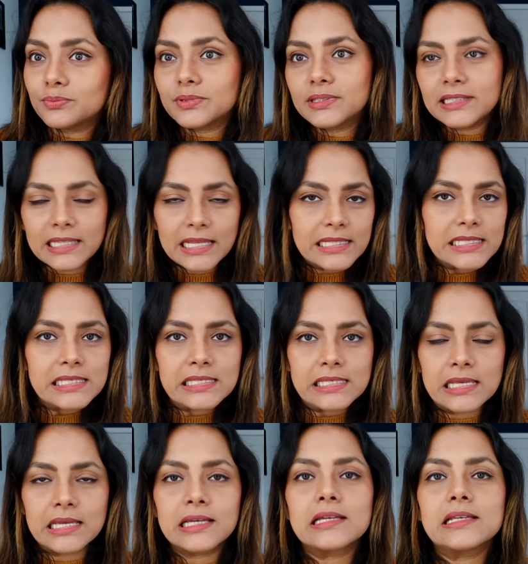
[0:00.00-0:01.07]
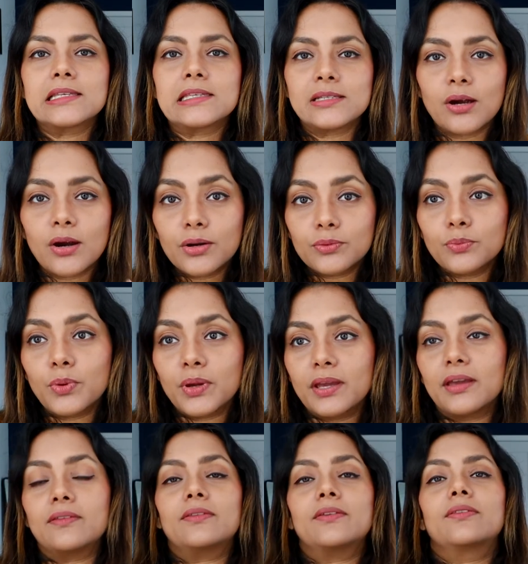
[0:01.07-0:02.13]
Let's start
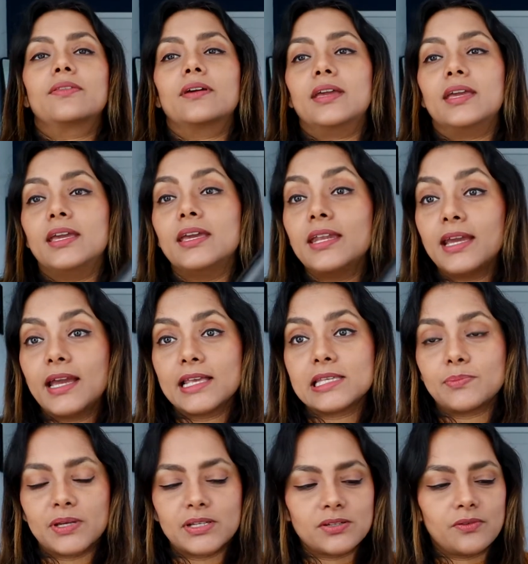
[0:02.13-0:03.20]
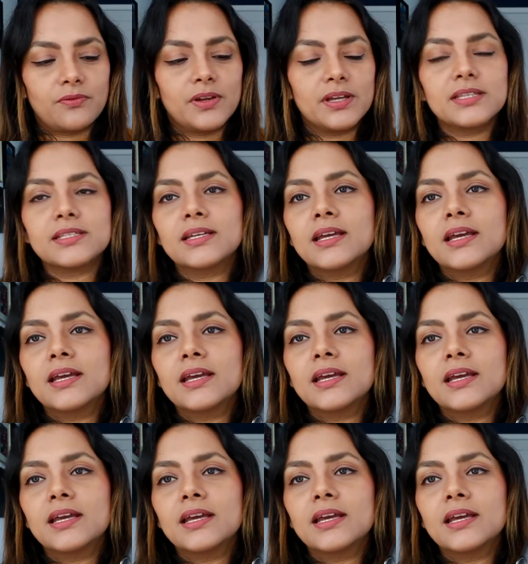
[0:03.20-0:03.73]
with the heating aspect of it.